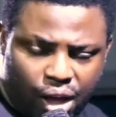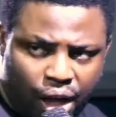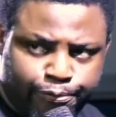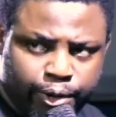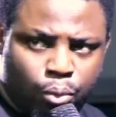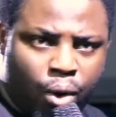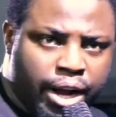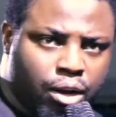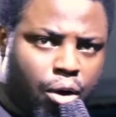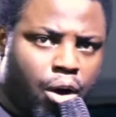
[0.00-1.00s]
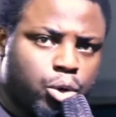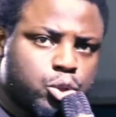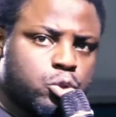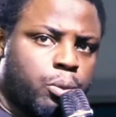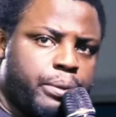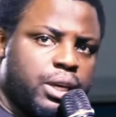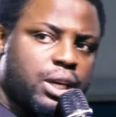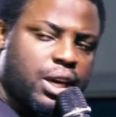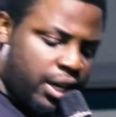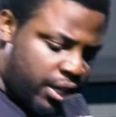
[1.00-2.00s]
Everyone called to be
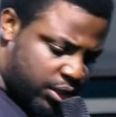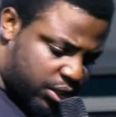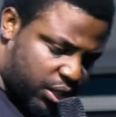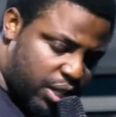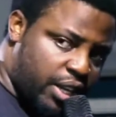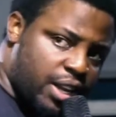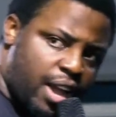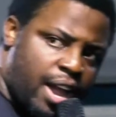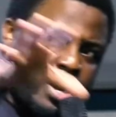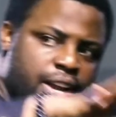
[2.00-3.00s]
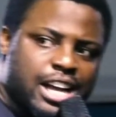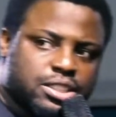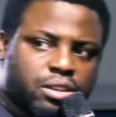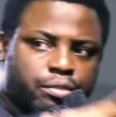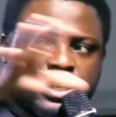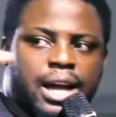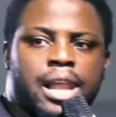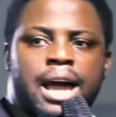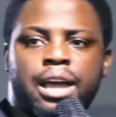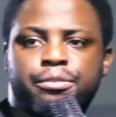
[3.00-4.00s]
kings in areas of their
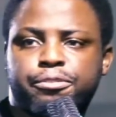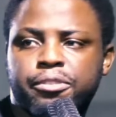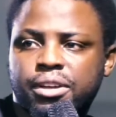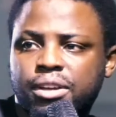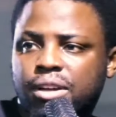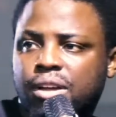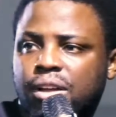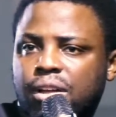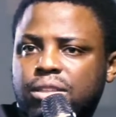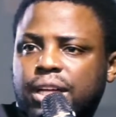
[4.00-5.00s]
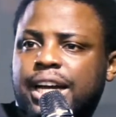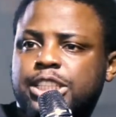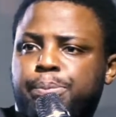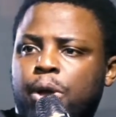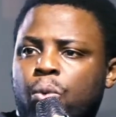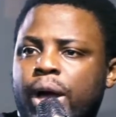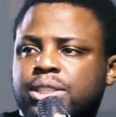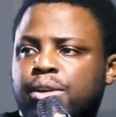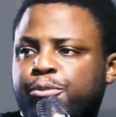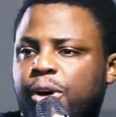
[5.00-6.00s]
life that has been
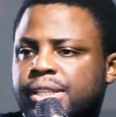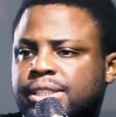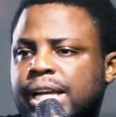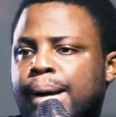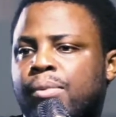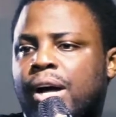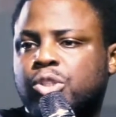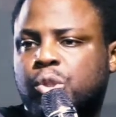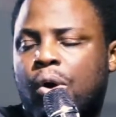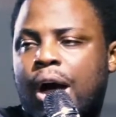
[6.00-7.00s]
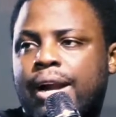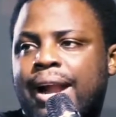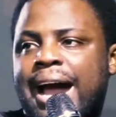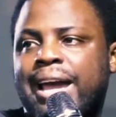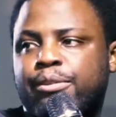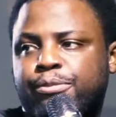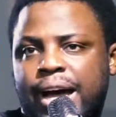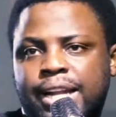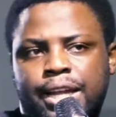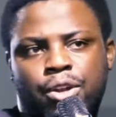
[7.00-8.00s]
waiting for a Samuel to arrive
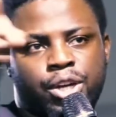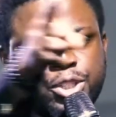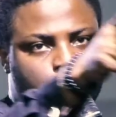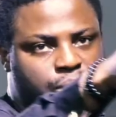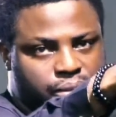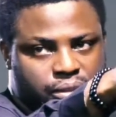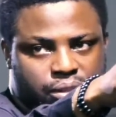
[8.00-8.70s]
and anoint you.